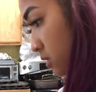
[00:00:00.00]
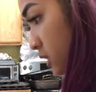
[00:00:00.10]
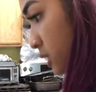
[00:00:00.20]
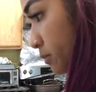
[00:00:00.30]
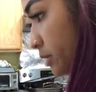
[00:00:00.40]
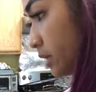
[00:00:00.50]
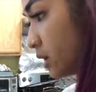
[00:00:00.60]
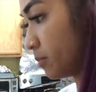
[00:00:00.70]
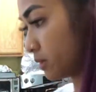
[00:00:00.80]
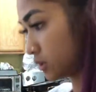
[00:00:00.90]
split it
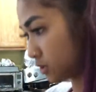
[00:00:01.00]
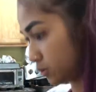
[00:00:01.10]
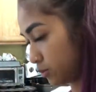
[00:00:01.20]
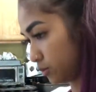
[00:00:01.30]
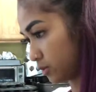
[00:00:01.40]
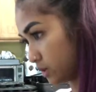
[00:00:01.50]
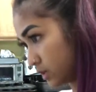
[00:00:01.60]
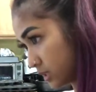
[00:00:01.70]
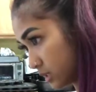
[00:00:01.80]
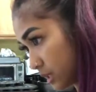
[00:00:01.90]
up into
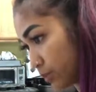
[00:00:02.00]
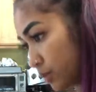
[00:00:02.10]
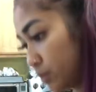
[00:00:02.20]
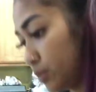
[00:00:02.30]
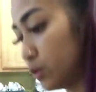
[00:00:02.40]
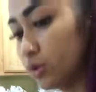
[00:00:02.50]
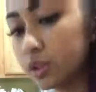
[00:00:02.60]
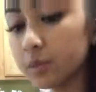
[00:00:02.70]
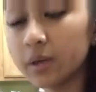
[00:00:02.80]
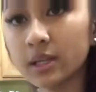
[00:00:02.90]
separate
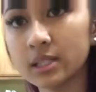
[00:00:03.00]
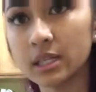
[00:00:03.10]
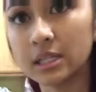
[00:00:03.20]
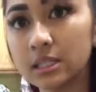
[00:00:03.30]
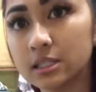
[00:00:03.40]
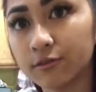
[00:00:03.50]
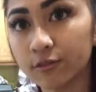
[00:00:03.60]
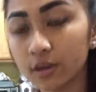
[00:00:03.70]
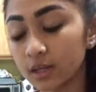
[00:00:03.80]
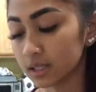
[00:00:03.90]
bowls because I need
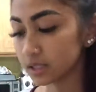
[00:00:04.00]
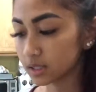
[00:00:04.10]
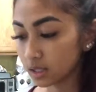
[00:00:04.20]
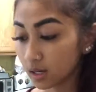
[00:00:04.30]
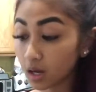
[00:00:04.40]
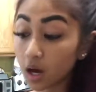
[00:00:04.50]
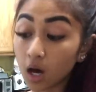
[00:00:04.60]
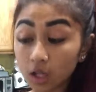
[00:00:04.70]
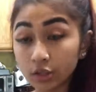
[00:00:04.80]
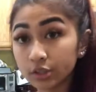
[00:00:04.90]
different
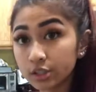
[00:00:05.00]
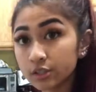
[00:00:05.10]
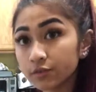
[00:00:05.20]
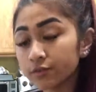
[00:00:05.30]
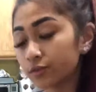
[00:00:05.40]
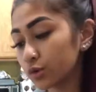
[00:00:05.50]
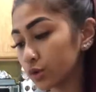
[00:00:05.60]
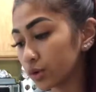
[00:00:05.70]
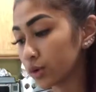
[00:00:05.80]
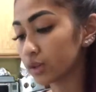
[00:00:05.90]
colors
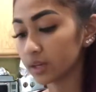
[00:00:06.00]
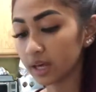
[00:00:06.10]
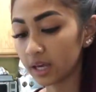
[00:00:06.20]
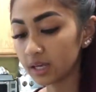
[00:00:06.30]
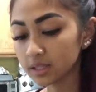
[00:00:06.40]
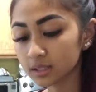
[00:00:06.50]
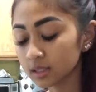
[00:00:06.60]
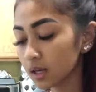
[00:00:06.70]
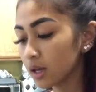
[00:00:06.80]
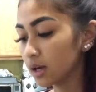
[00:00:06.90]
for the cakes.
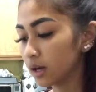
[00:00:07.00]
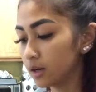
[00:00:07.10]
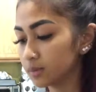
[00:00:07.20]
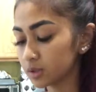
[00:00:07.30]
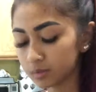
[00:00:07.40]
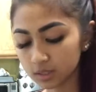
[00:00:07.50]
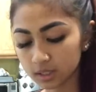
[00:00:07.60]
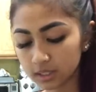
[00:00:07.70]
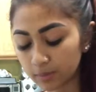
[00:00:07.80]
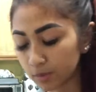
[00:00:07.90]
So I'm just gonna
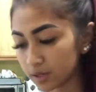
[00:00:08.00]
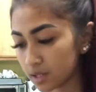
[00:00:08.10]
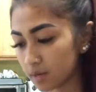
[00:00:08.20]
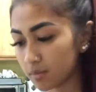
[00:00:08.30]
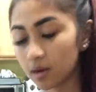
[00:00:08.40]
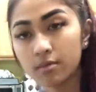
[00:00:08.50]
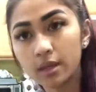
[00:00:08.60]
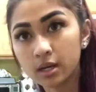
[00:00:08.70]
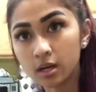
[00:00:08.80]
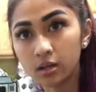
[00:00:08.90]
separate them and
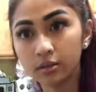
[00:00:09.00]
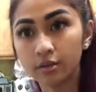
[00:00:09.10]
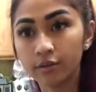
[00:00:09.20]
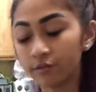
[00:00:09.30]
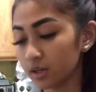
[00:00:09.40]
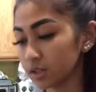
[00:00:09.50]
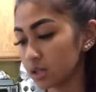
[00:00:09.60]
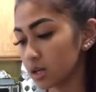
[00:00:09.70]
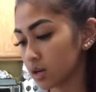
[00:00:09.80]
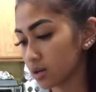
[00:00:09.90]
then color the frosting.